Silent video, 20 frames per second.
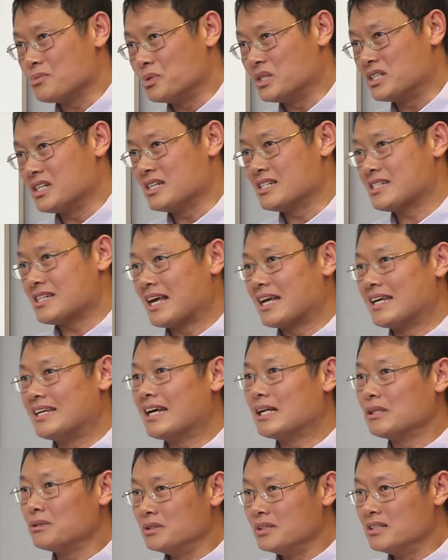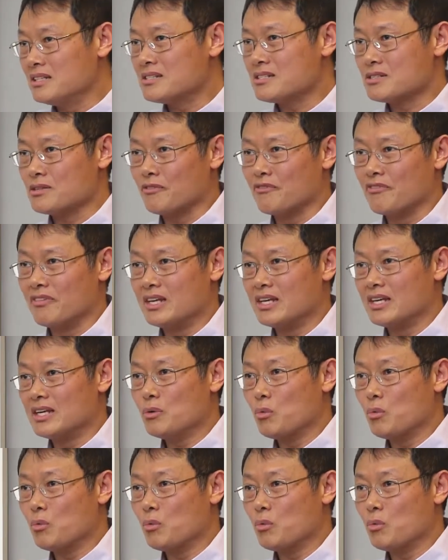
which is a yellowness of the